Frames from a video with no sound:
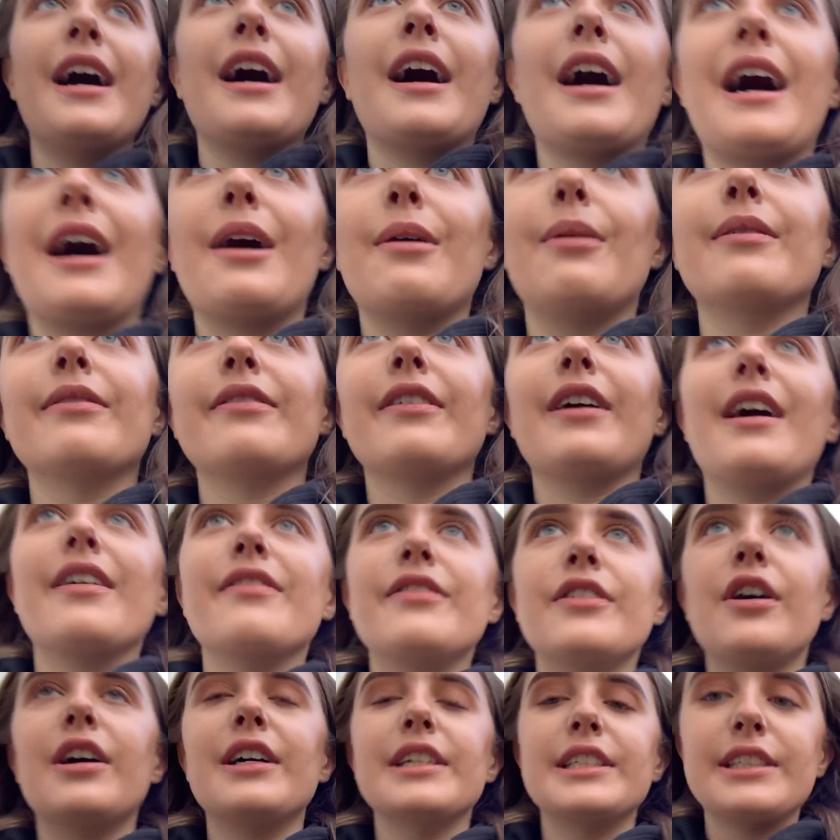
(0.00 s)
However, I've
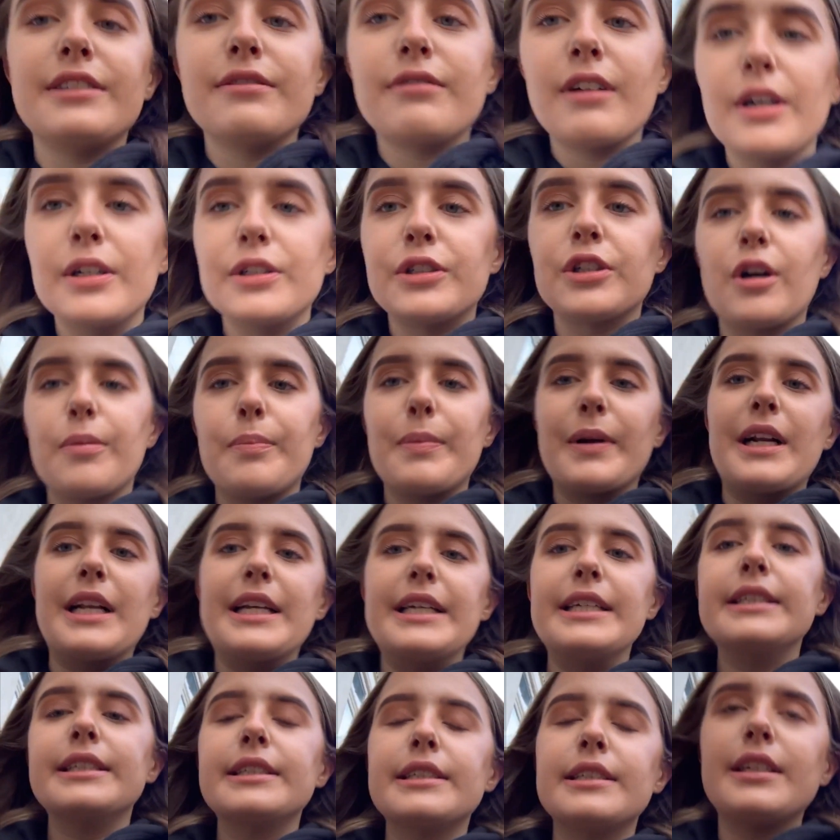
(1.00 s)
not actually wrote a shopping
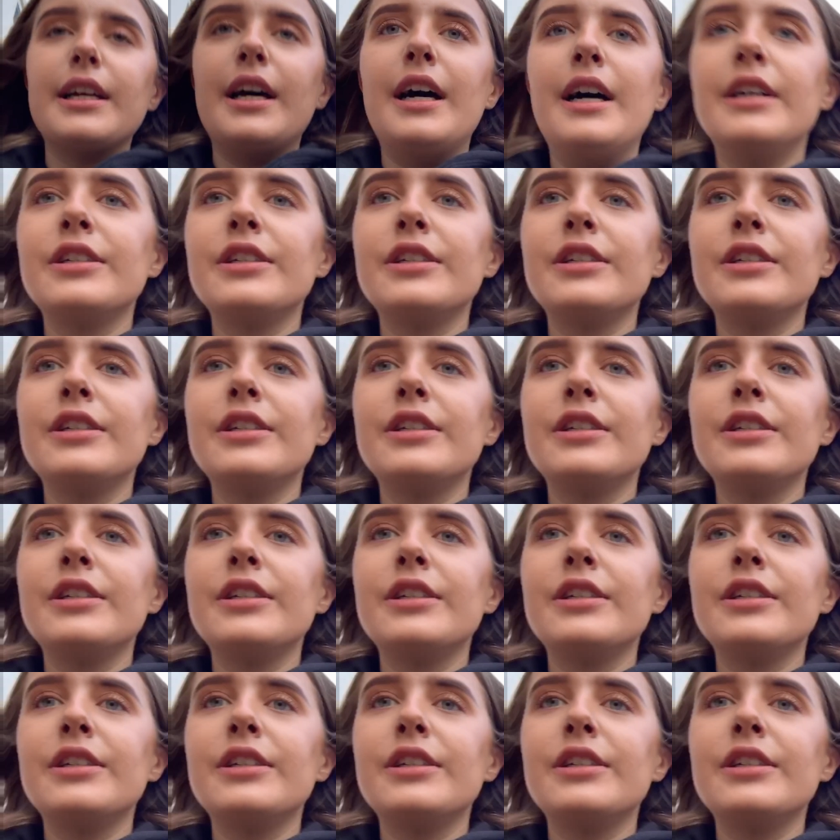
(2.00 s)
list.